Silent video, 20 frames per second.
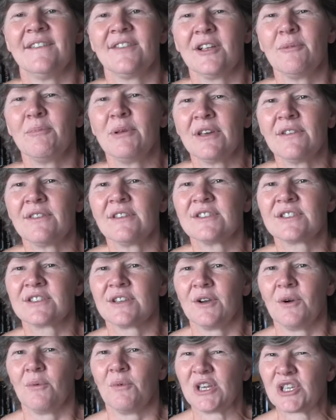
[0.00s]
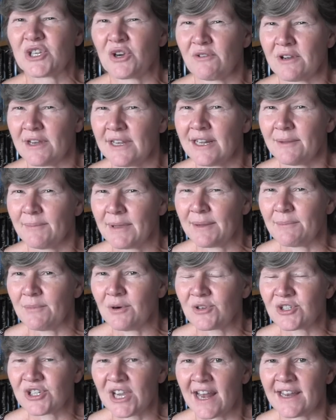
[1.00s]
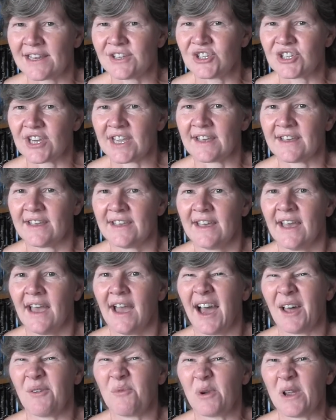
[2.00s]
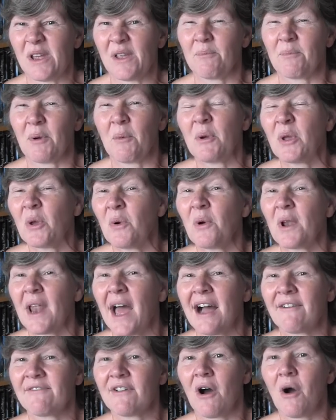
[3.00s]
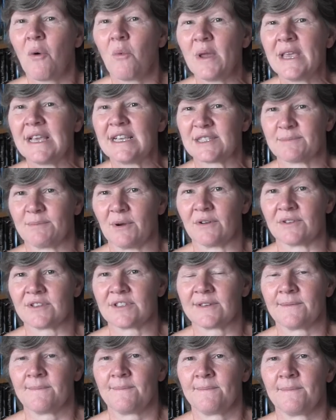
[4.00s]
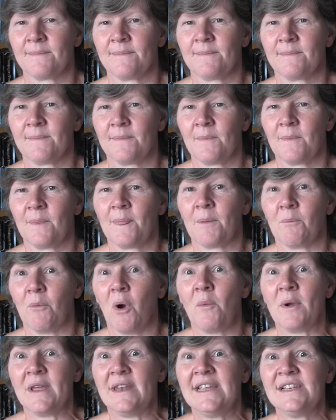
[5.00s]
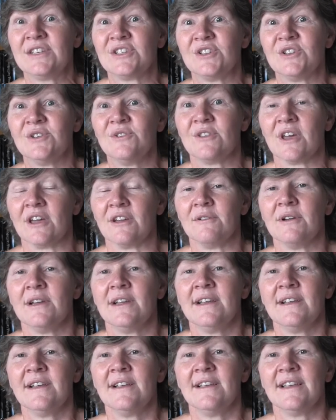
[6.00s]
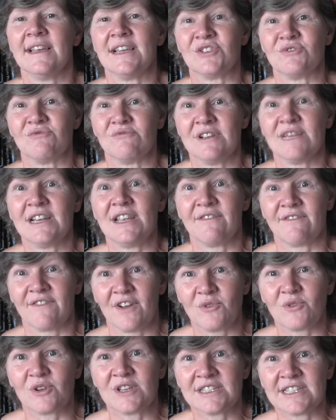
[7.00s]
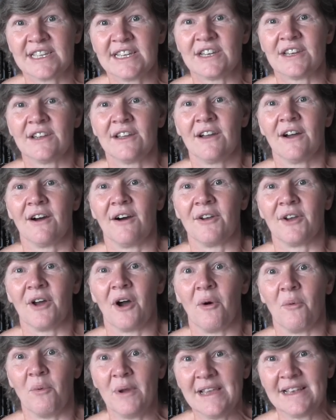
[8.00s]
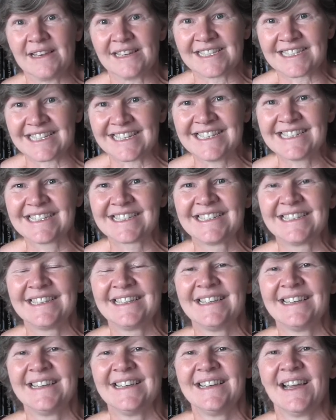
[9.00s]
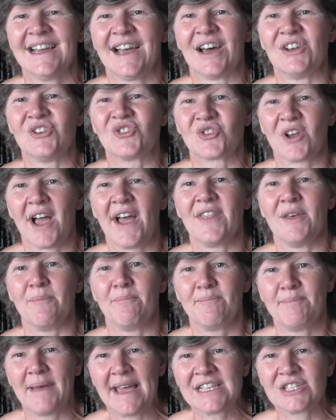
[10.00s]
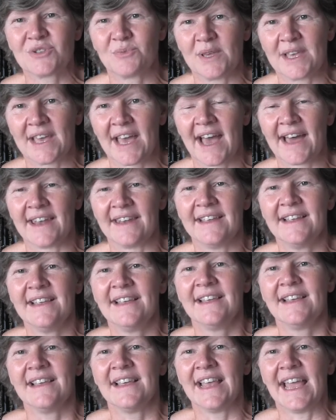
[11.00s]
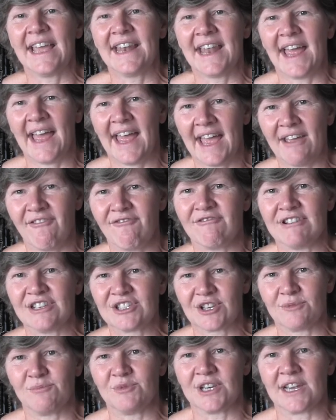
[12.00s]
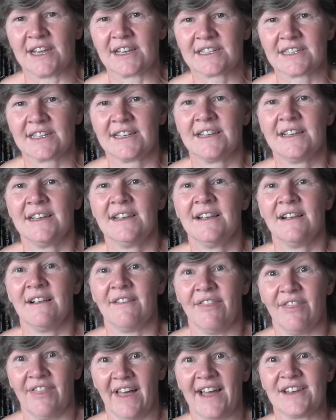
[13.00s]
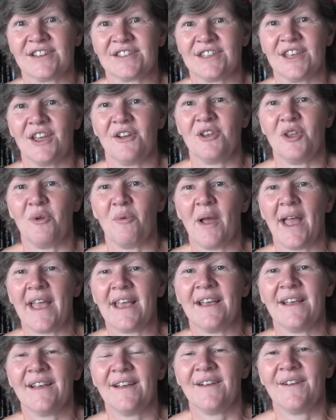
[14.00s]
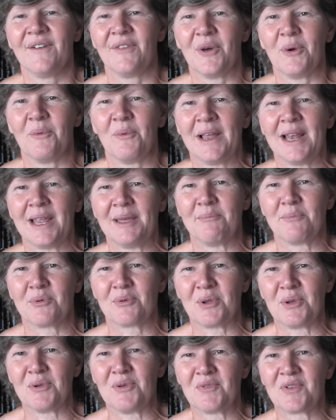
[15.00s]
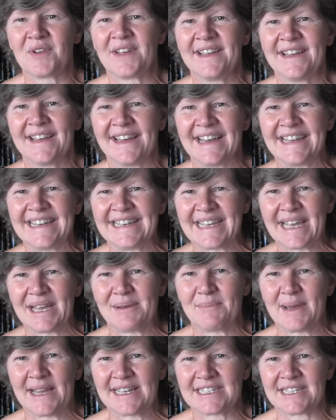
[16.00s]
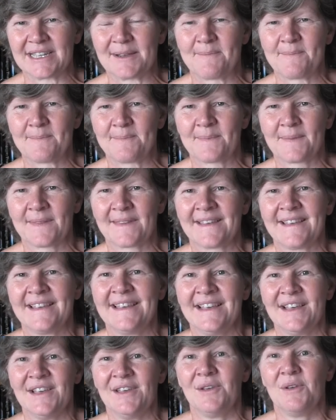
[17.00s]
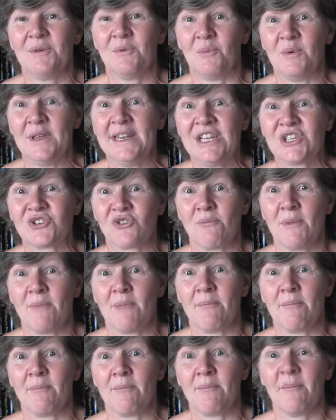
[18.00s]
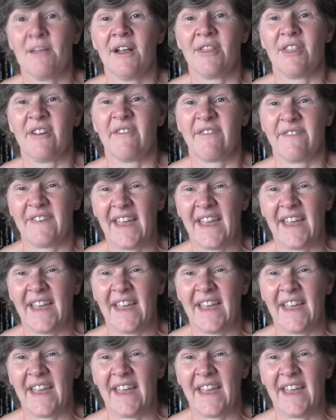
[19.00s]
There'll be others which are a little bit more challenging, but we all have our weak spots. What we need to do though is really focus in on our weaknesses and try the best we can in every subject. That's the only way that we'll improve and get better. We need to remember that